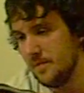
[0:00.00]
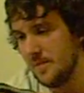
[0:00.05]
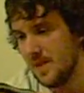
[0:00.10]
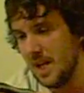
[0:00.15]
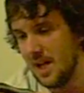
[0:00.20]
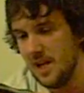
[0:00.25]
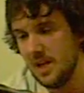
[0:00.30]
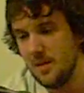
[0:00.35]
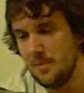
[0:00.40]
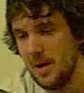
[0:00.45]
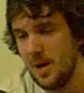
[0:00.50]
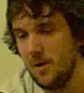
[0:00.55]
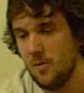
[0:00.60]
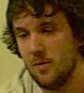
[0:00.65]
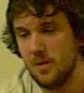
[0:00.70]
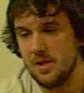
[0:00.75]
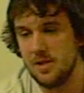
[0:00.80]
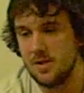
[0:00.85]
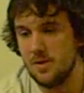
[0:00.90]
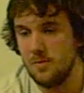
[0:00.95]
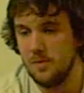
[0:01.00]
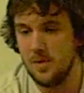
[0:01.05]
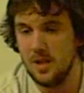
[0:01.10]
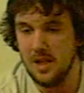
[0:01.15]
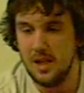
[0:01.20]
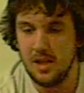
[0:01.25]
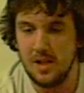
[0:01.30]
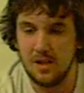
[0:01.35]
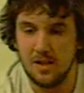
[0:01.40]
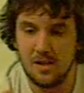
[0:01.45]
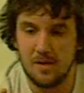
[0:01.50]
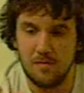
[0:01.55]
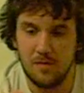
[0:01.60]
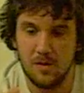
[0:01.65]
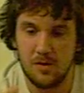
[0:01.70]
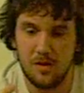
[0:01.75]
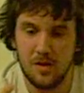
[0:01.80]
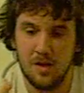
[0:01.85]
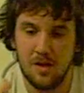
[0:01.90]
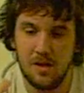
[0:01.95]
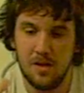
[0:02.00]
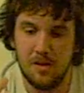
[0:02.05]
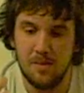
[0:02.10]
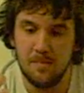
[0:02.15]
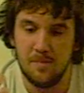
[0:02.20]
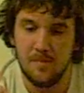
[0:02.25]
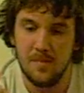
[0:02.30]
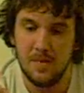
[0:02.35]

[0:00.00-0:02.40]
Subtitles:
They eat about once a week. They're real calm.